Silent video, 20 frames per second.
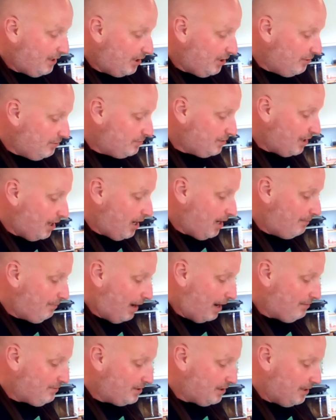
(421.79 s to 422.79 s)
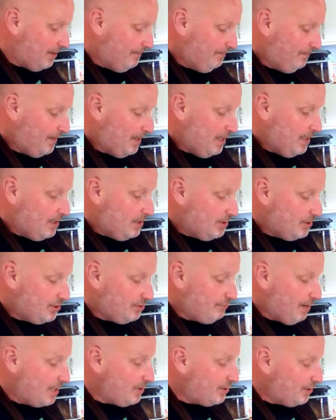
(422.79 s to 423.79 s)
use up, how to
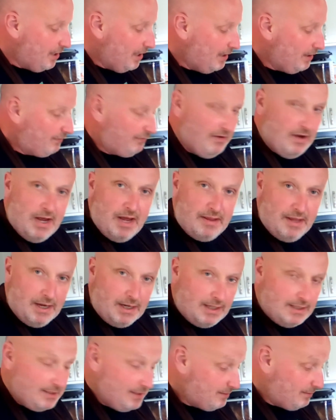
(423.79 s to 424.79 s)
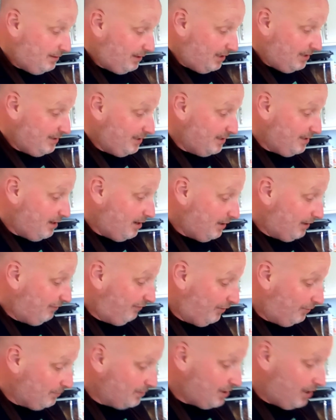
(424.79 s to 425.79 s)
stretch things further, because these are
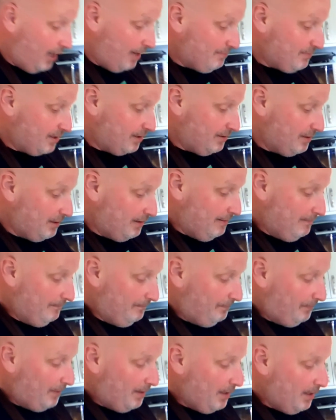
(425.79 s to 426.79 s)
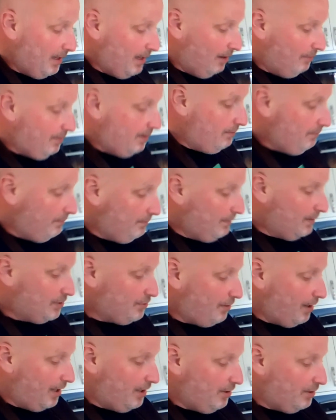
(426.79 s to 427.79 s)
difficult times, and you know, we're
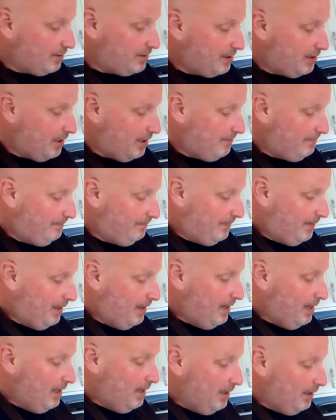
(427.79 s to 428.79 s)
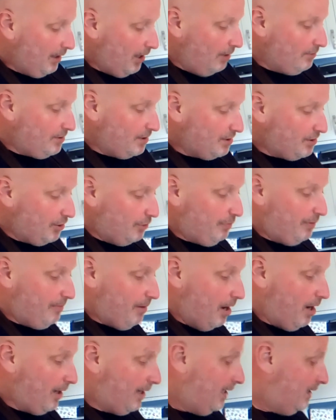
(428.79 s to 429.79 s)
trying not to go to the
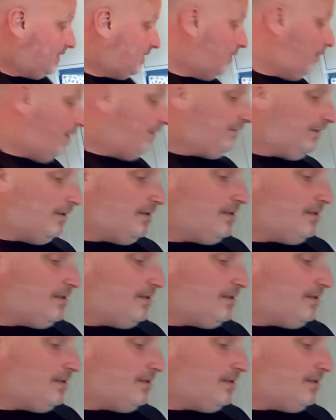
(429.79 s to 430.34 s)
supermarket so often.